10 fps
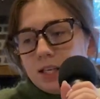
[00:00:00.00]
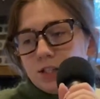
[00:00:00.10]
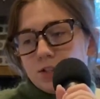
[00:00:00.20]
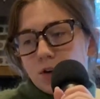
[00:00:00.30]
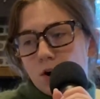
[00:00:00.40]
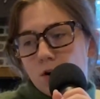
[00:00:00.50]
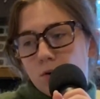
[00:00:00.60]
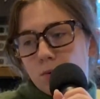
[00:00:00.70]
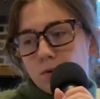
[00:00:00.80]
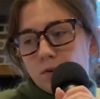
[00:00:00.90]

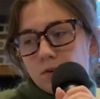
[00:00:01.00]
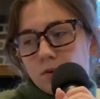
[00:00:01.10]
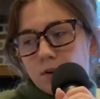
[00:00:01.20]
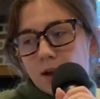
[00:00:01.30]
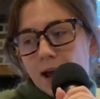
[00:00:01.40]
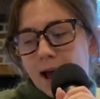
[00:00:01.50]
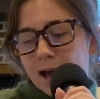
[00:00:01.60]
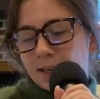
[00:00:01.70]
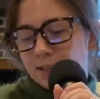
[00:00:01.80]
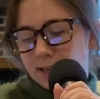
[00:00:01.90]
so
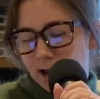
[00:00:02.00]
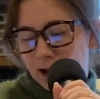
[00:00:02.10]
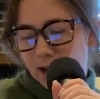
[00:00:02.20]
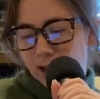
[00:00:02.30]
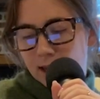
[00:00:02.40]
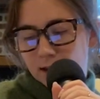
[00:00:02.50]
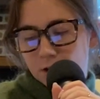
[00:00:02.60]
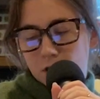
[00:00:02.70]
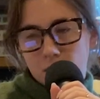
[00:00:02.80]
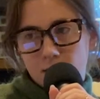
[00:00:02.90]
as I
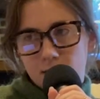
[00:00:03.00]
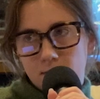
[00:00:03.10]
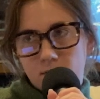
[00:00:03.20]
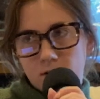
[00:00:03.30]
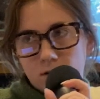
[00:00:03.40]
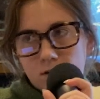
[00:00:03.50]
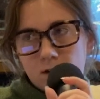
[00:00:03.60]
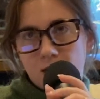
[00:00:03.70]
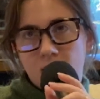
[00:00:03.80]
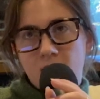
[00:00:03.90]

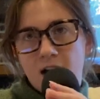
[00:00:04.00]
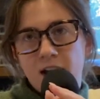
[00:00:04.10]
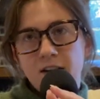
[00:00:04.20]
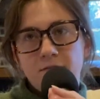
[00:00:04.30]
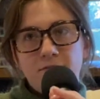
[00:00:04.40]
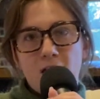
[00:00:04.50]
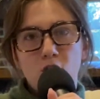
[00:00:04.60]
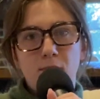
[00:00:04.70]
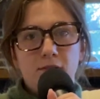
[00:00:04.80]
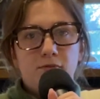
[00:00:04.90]
kind of
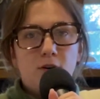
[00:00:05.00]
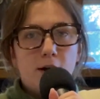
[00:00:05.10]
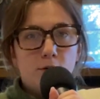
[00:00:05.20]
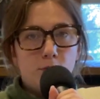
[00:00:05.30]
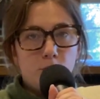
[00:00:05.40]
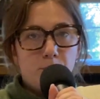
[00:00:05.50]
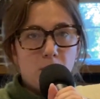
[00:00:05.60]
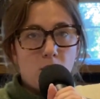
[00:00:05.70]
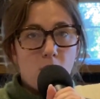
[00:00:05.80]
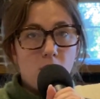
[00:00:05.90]
found my friend group
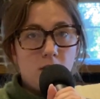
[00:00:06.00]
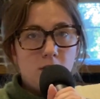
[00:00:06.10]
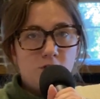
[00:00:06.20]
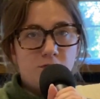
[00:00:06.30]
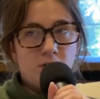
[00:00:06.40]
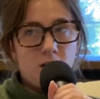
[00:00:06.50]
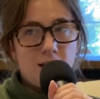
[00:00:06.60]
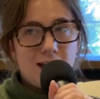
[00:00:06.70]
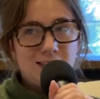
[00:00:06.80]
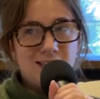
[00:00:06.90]
in college for the
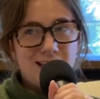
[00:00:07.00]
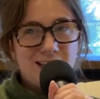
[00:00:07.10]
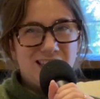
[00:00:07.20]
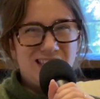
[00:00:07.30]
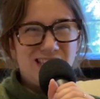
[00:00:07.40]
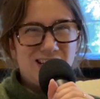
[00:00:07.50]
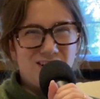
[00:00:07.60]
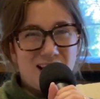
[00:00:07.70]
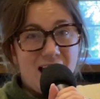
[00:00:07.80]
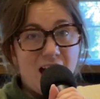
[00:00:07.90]
last like year
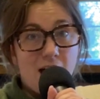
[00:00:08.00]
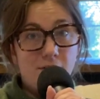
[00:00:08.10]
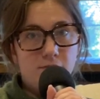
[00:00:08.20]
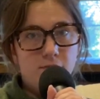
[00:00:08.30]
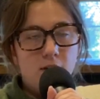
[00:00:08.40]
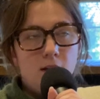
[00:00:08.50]
and a half,